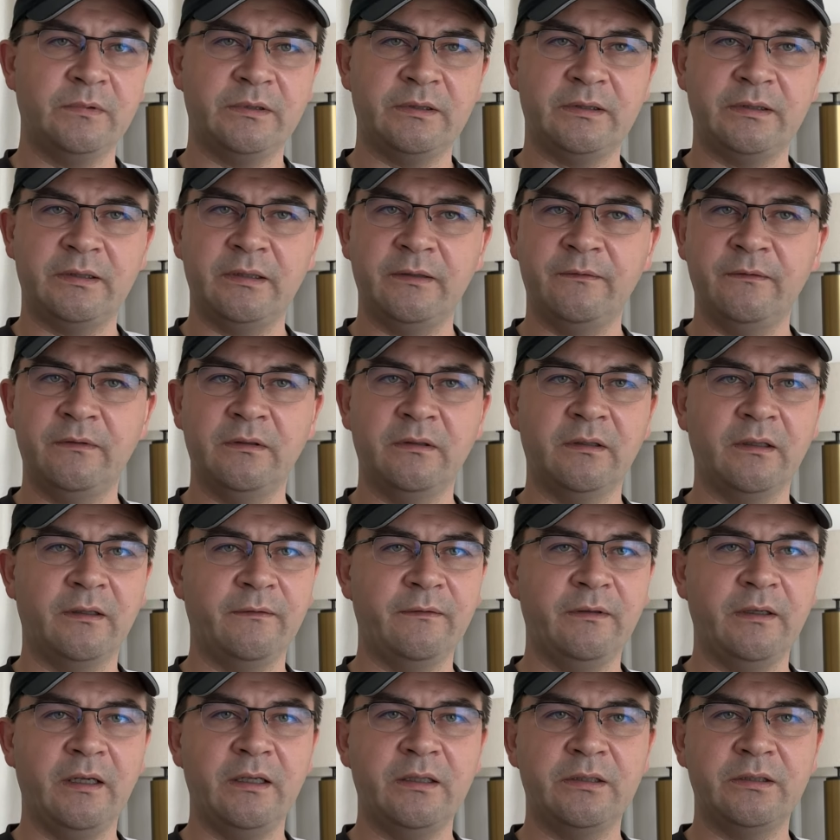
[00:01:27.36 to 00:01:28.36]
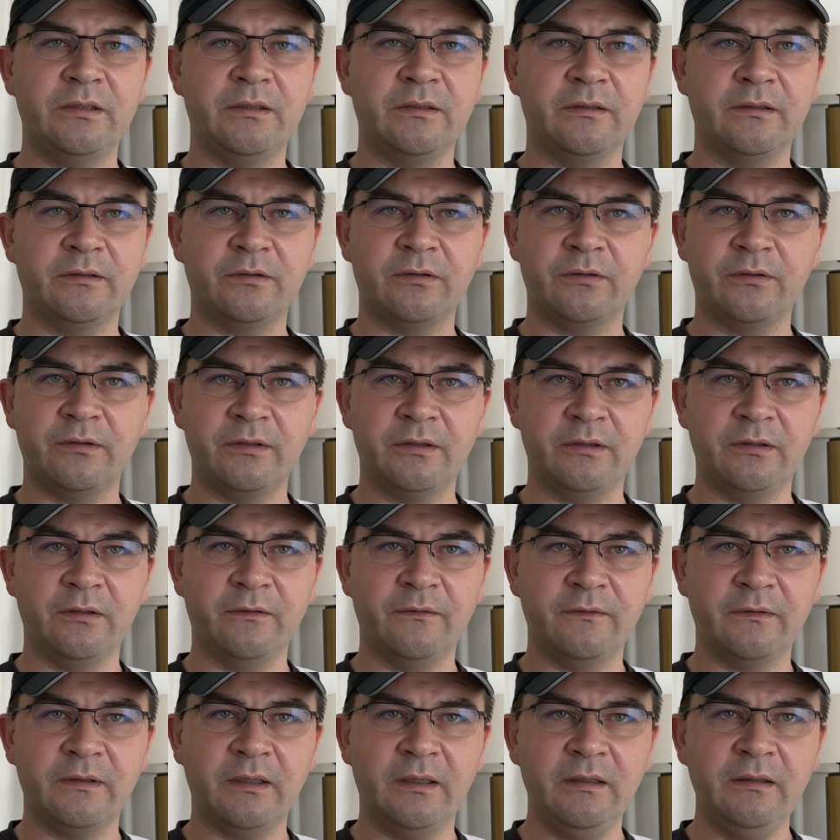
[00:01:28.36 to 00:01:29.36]
Civil Aviation Authority
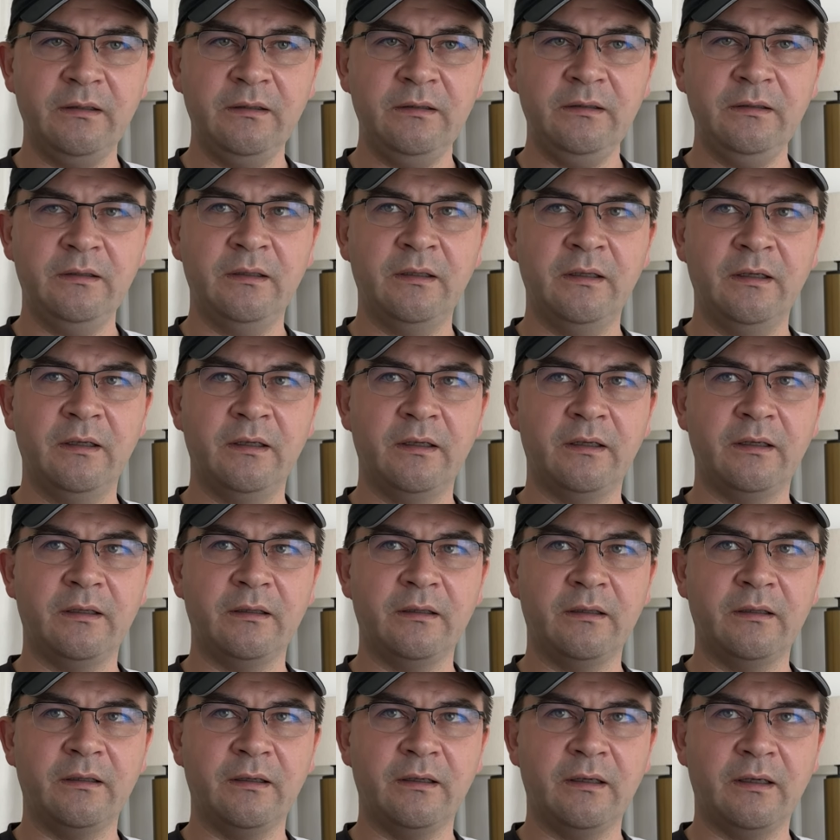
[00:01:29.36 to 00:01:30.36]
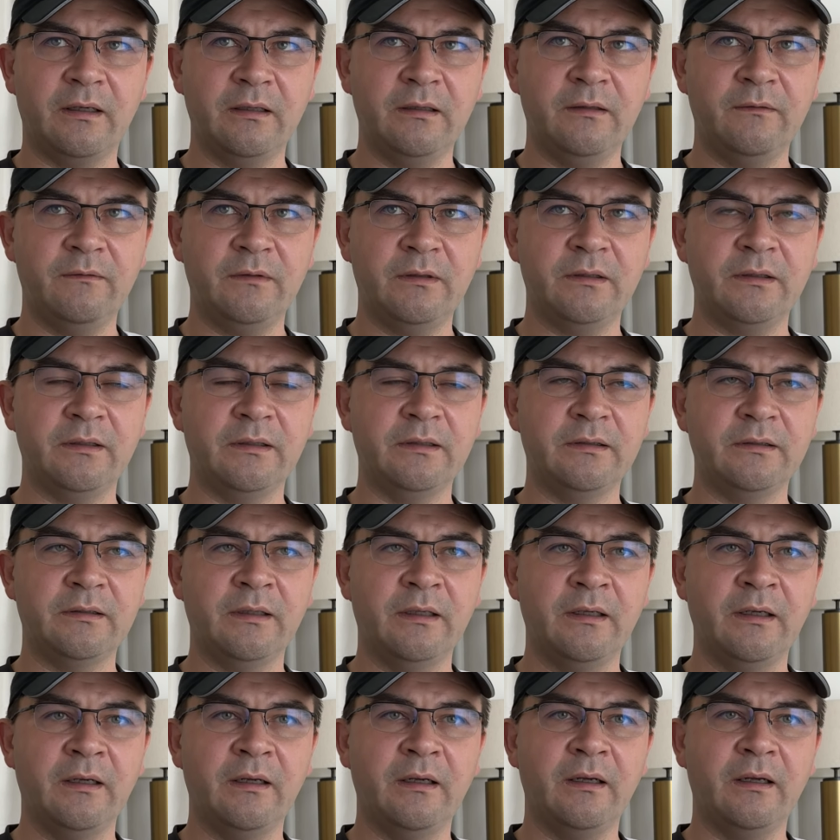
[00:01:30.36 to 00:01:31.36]
of Thailand, and the other one
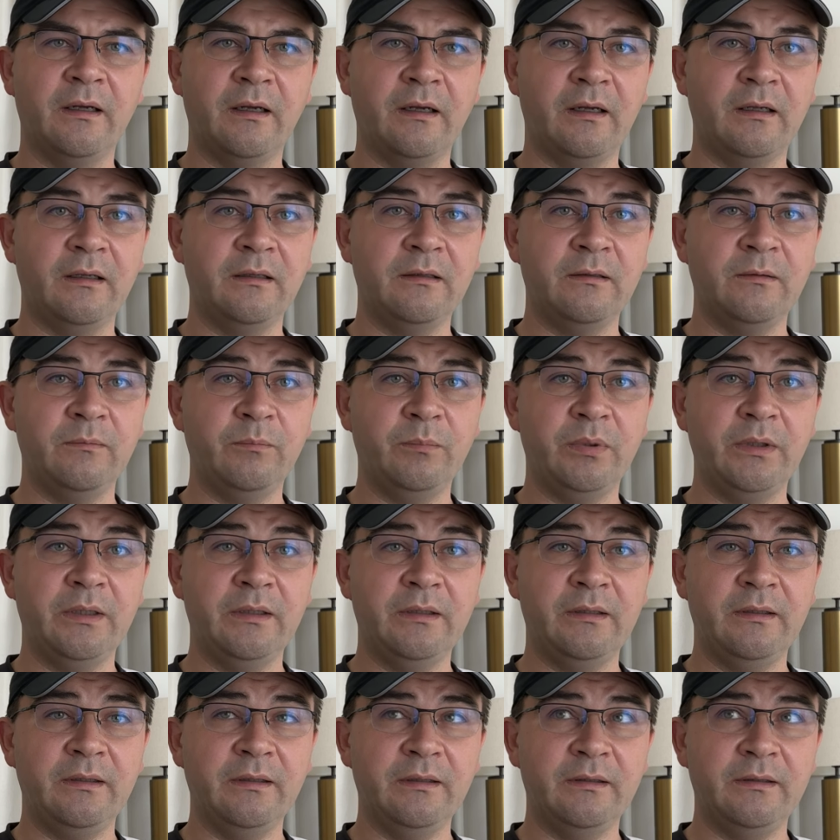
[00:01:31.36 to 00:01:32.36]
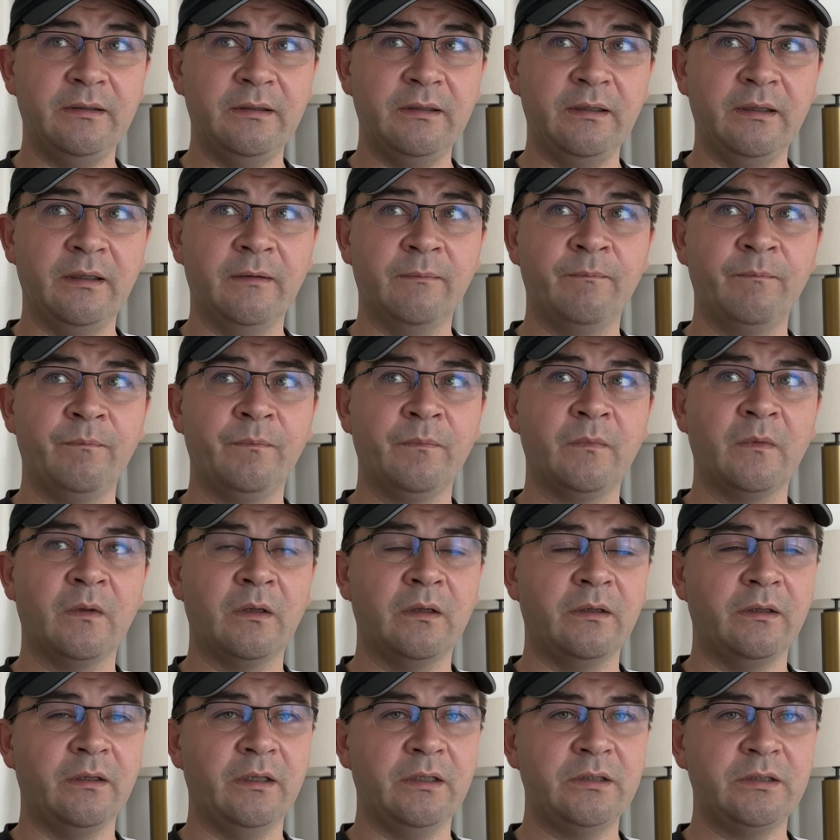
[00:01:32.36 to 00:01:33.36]
is NBTC,
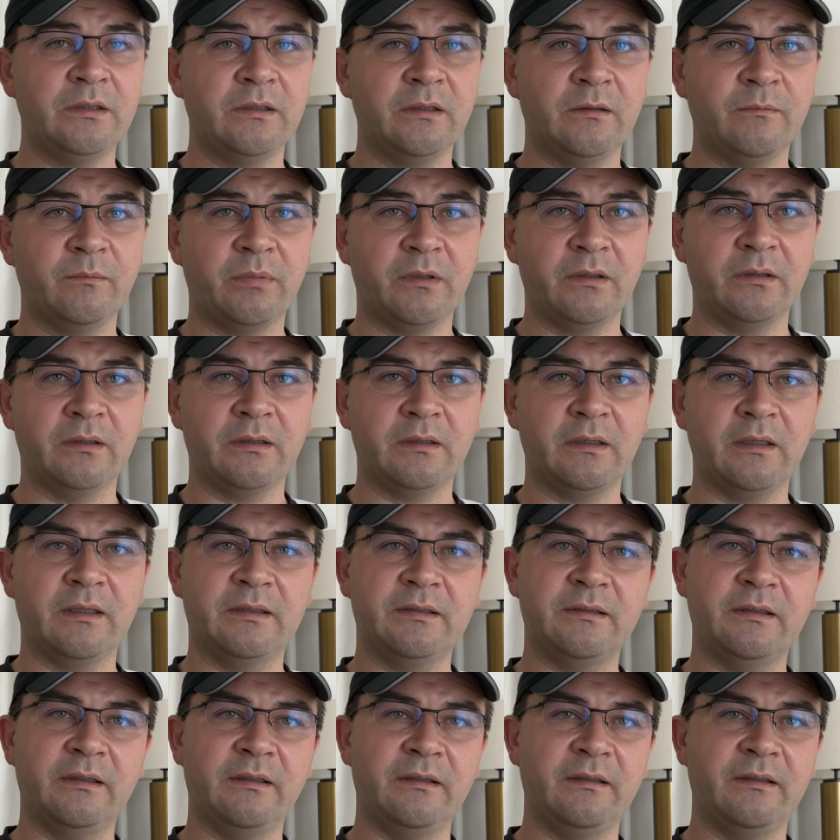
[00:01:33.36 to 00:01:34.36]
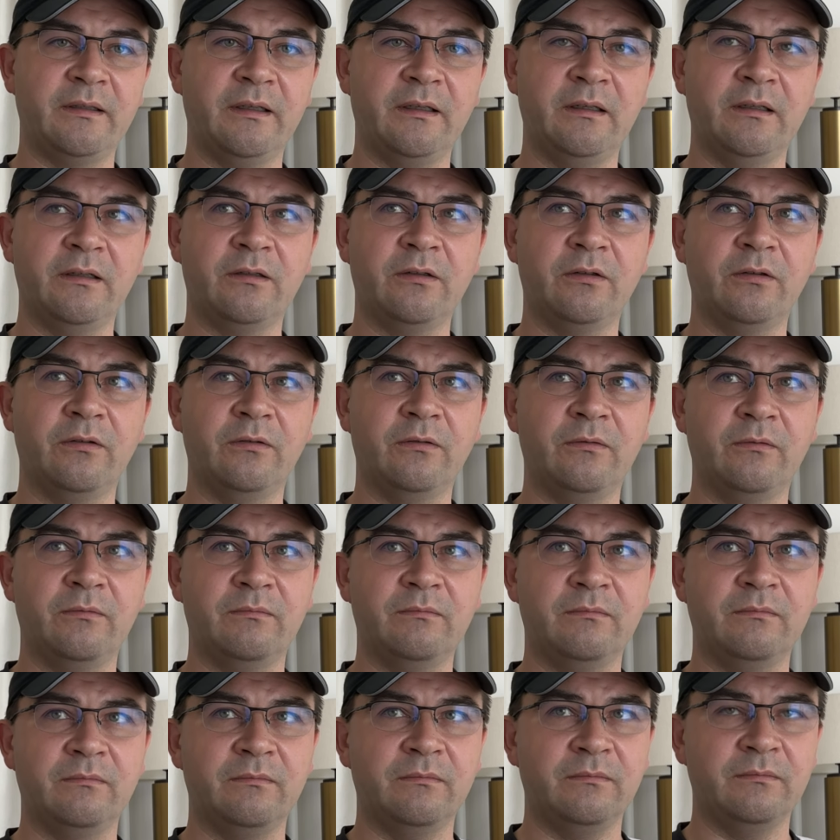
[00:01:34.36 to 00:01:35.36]
National Broadcasting
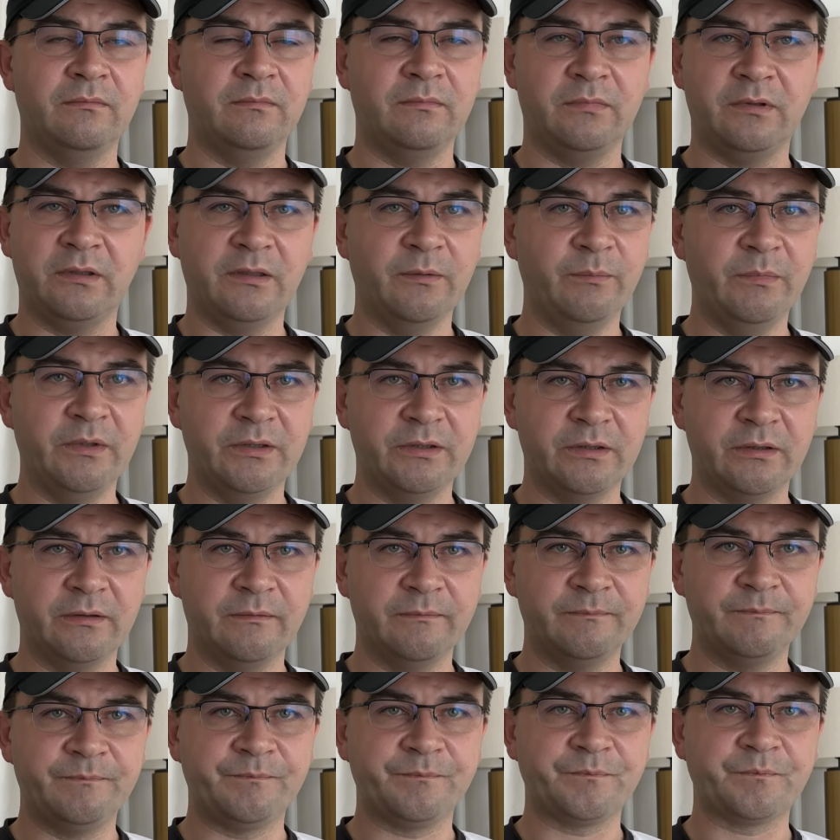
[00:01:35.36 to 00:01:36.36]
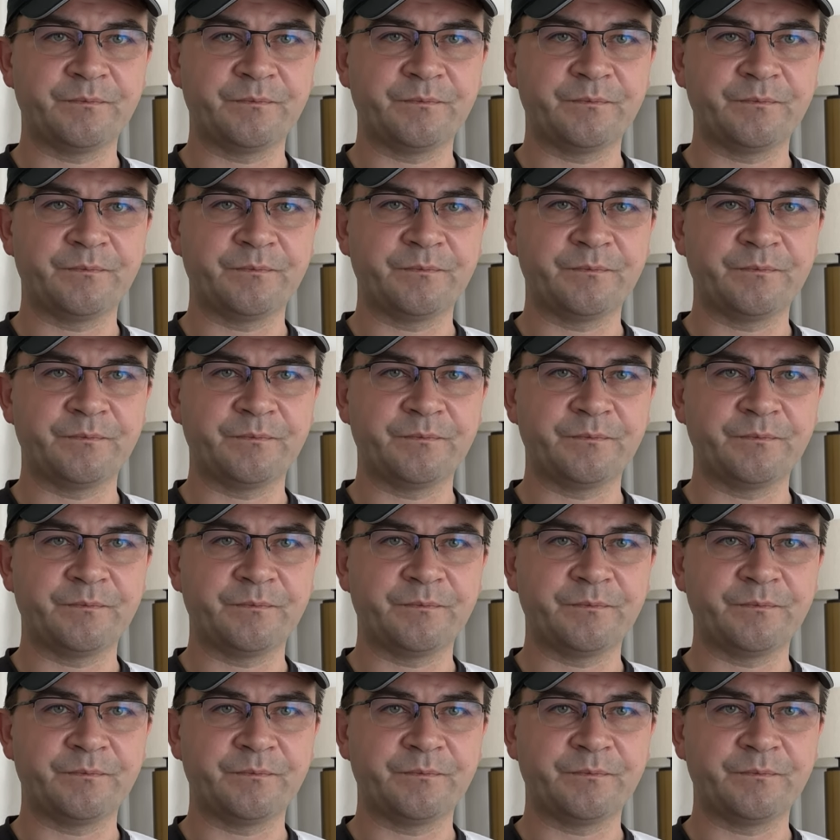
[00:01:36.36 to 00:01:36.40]
Telecom Commission.